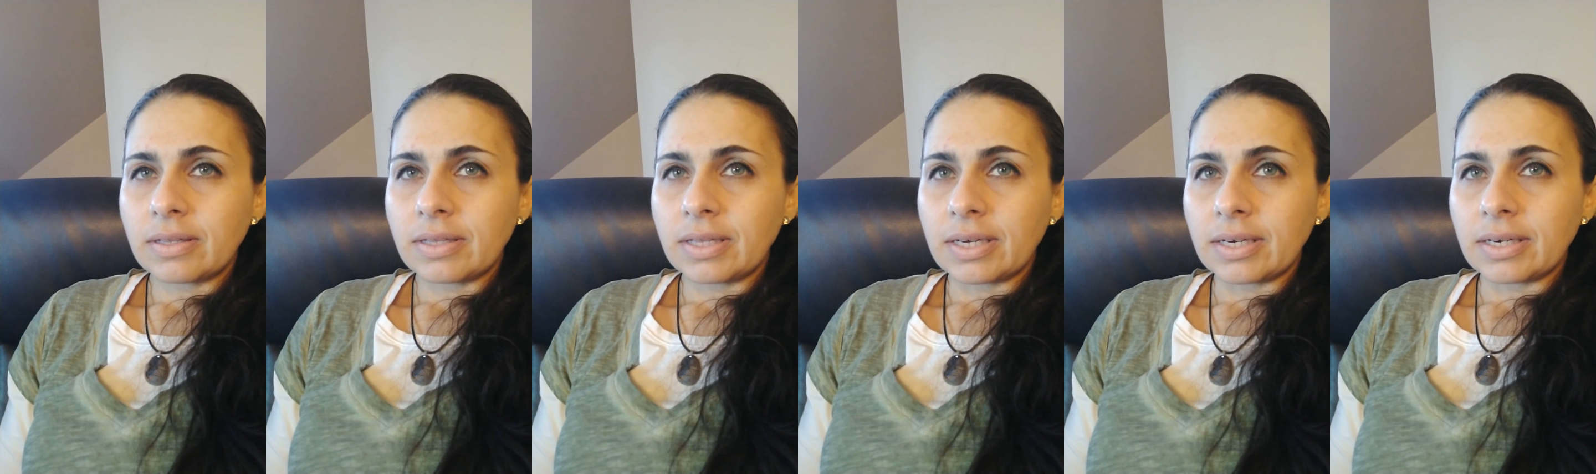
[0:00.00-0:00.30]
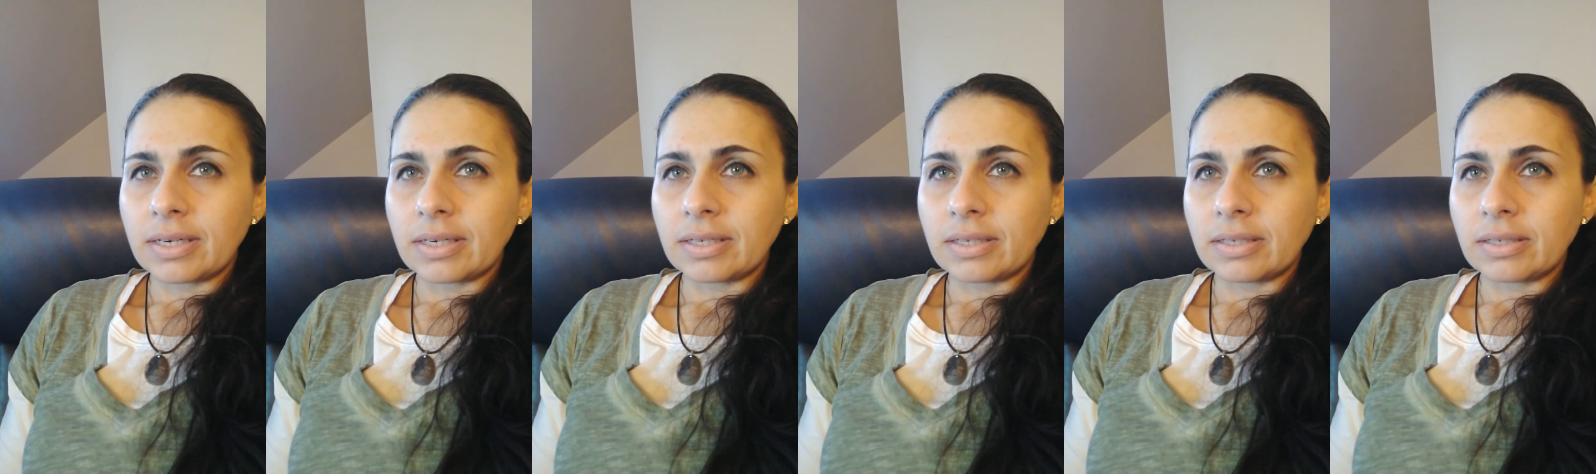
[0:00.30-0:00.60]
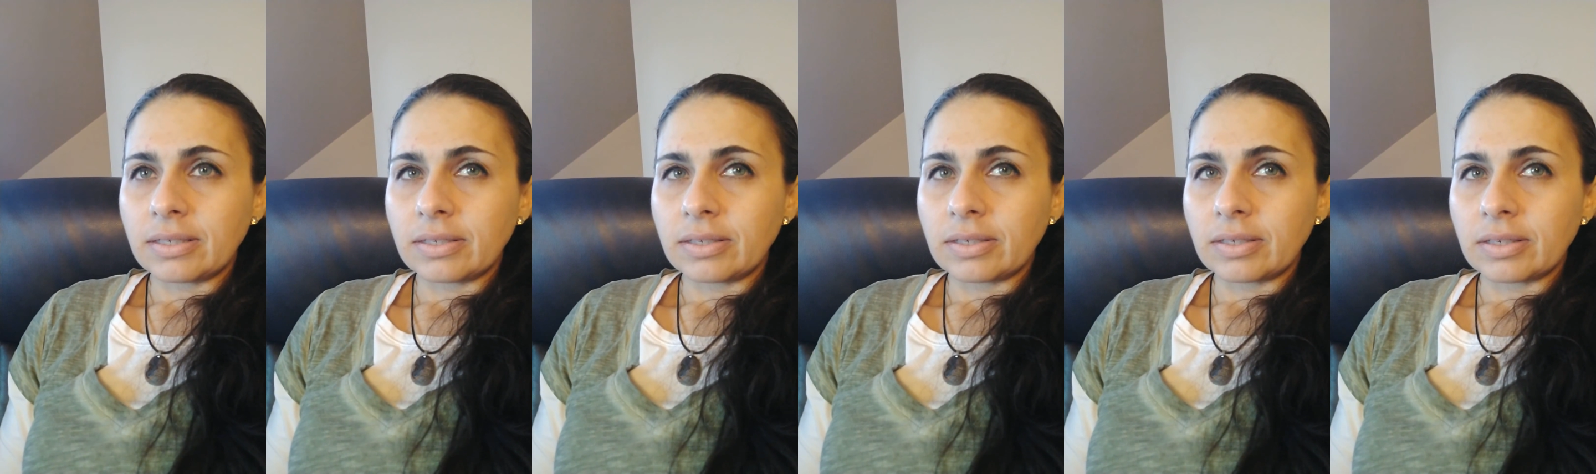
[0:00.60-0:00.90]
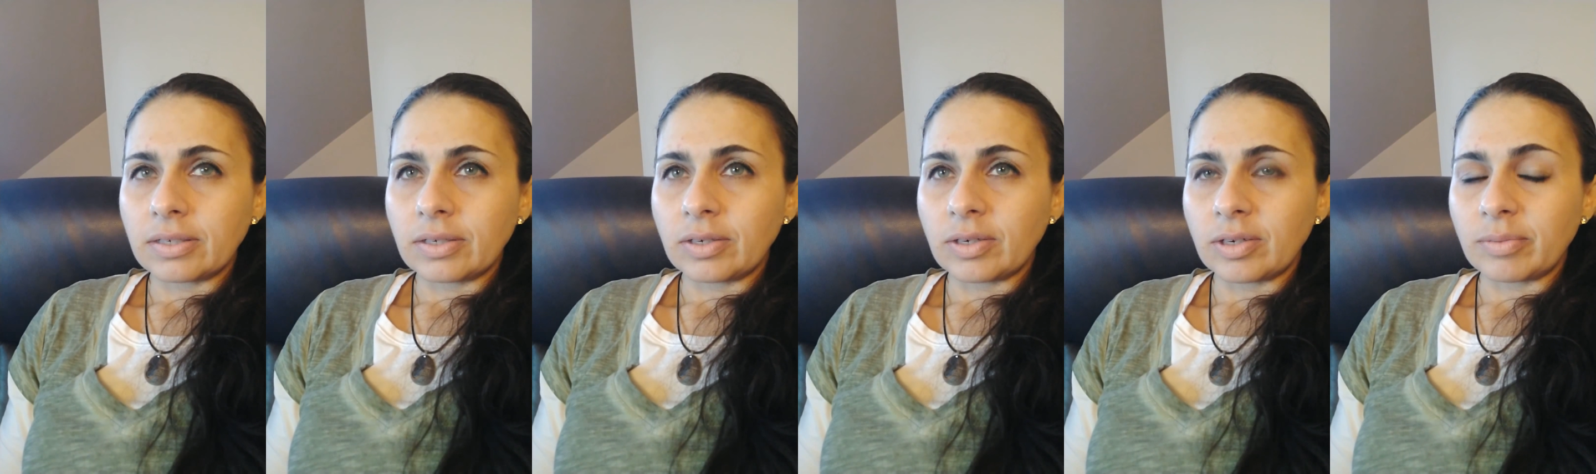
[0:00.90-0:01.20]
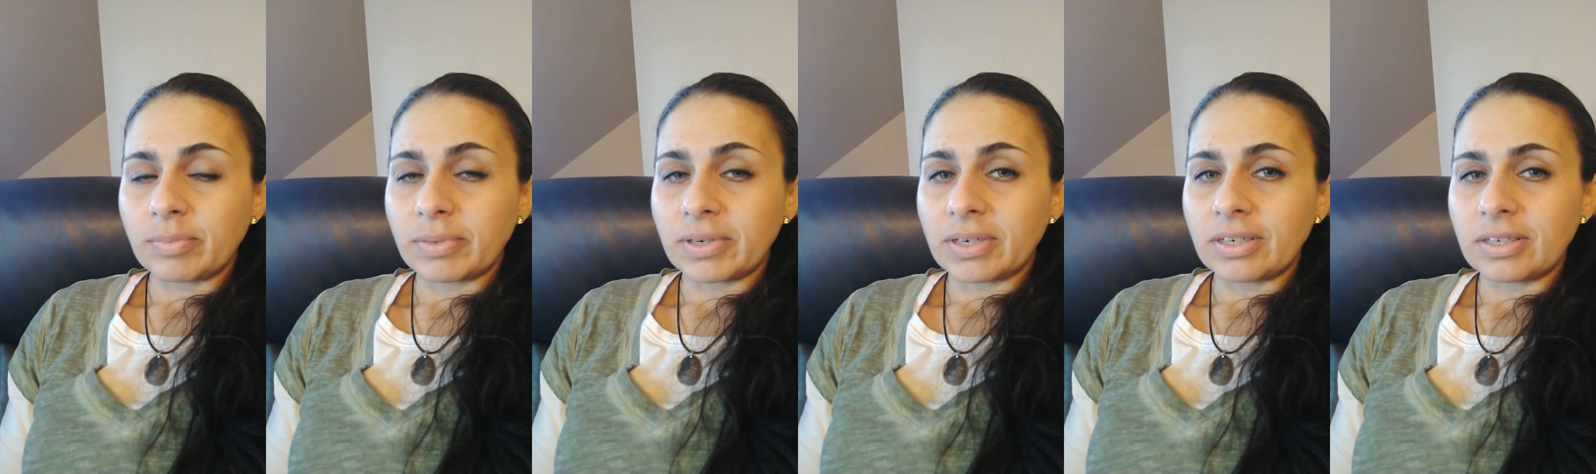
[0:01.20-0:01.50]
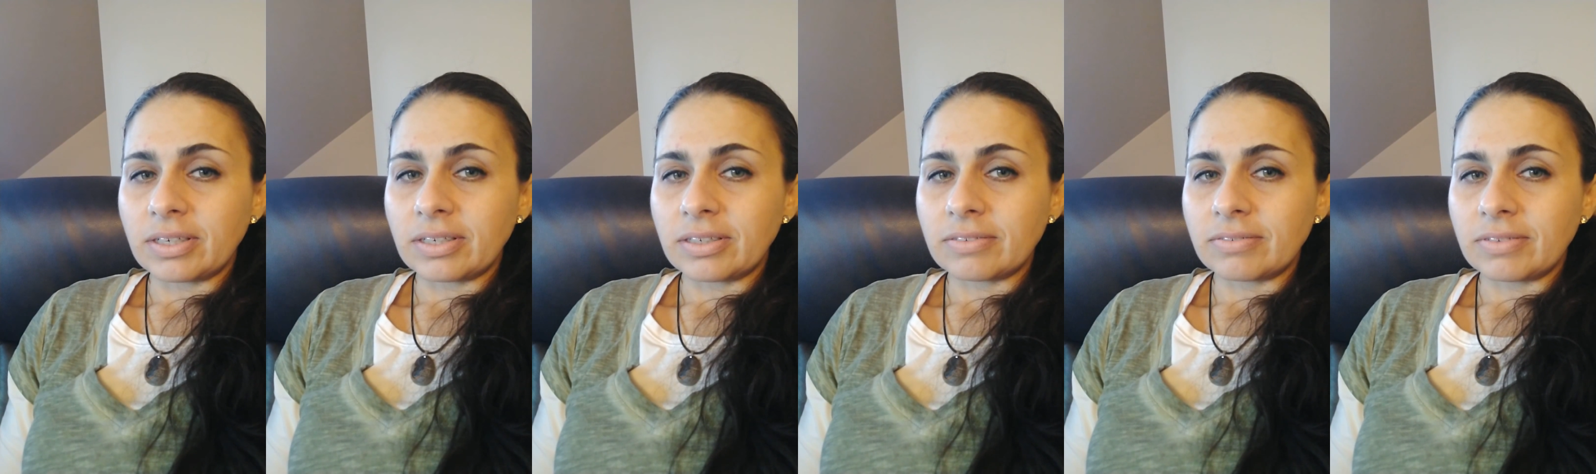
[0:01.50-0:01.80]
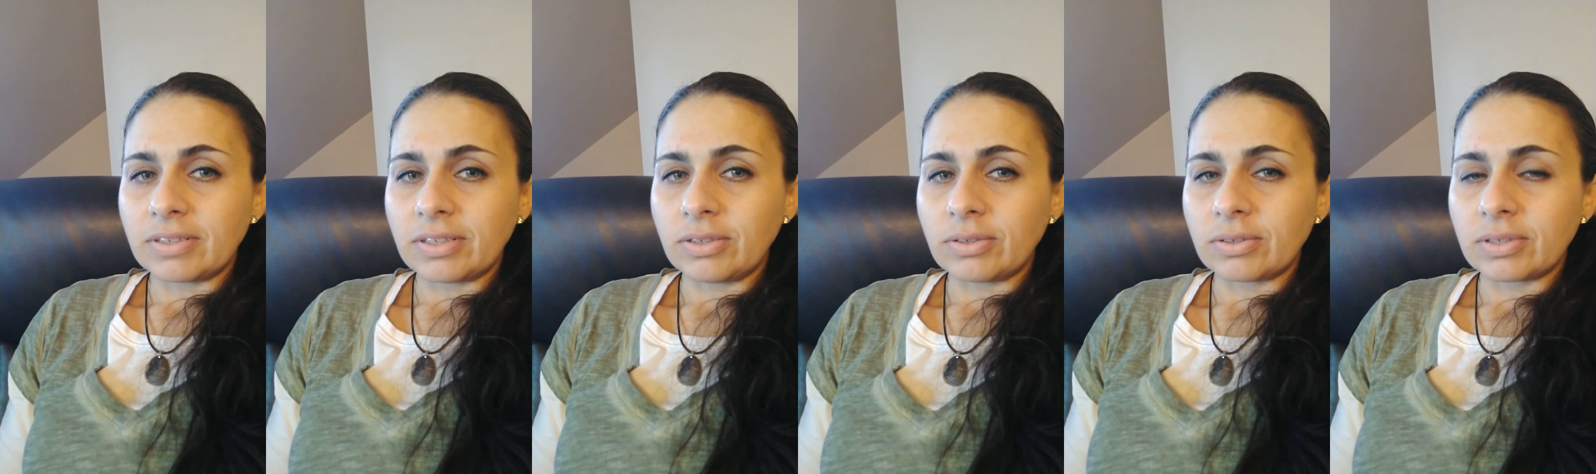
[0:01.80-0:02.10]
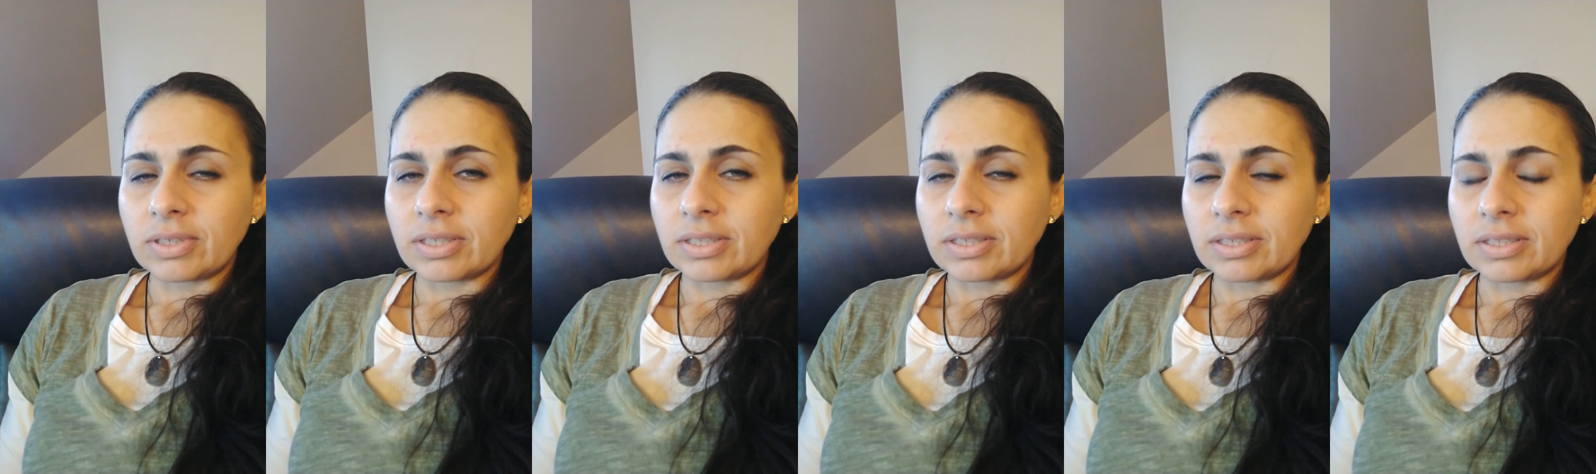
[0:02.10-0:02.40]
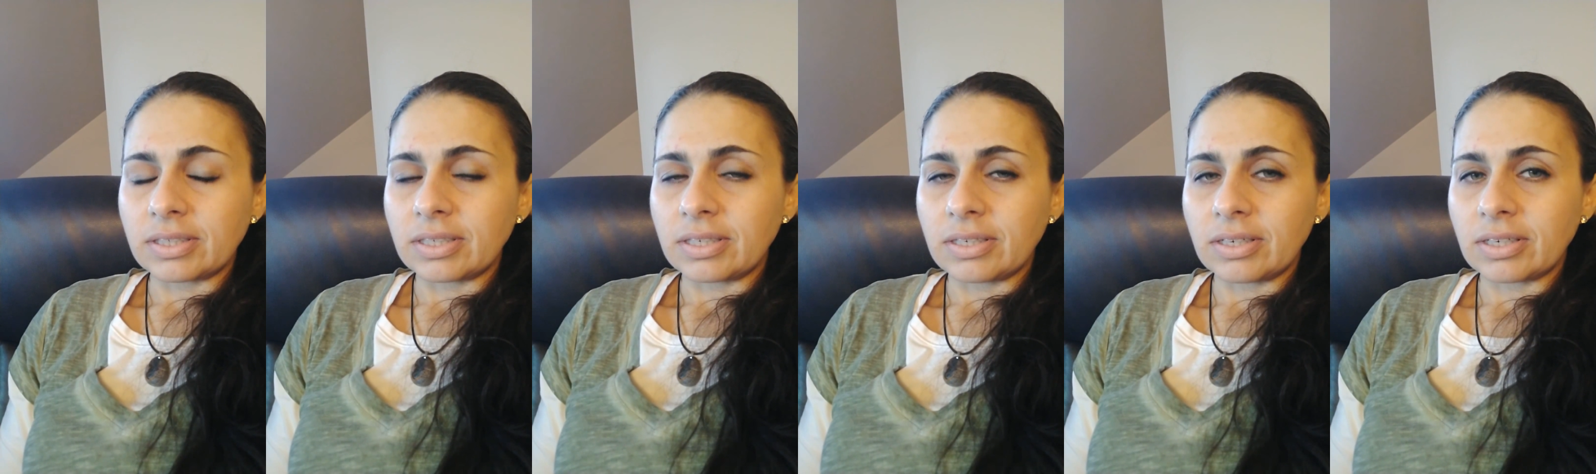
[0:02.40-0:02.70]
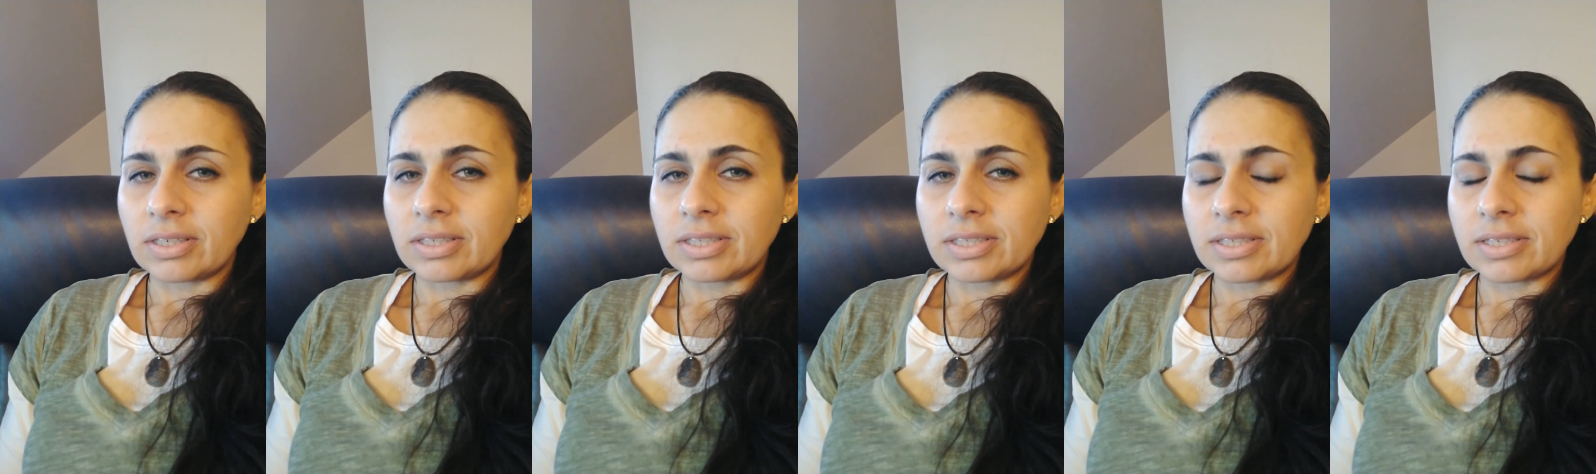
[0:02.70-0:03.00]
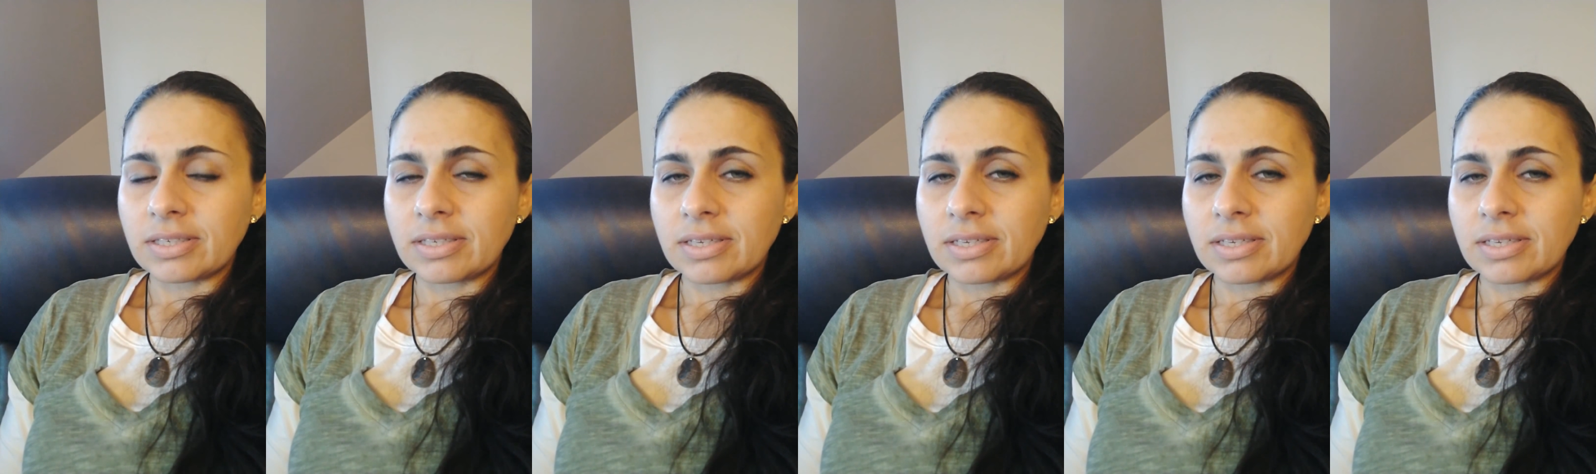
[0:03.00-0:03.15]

that you're a part of and you cannot